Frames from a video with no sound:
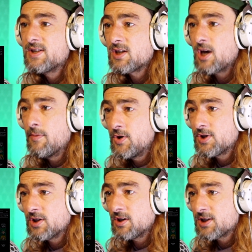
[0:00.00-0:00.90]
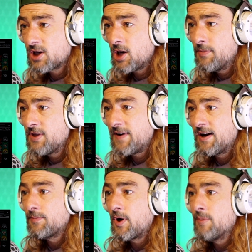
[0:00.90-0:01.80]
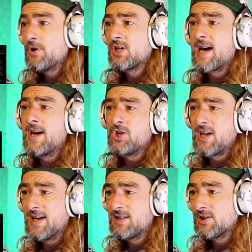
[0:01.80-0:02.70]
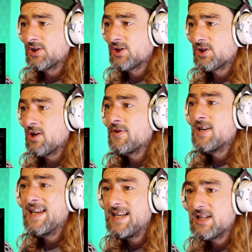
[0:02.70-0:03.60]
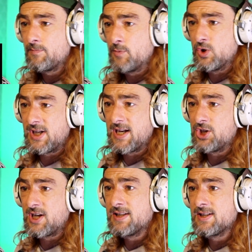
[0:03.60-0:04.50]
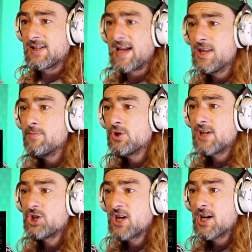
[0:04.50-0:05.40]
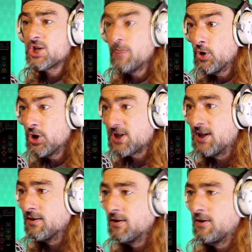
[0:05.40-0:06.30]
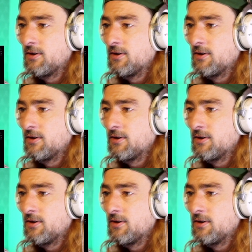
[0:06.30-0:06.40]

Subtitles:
It's a company founded by music educators to serve the needs of music educators and the music education community.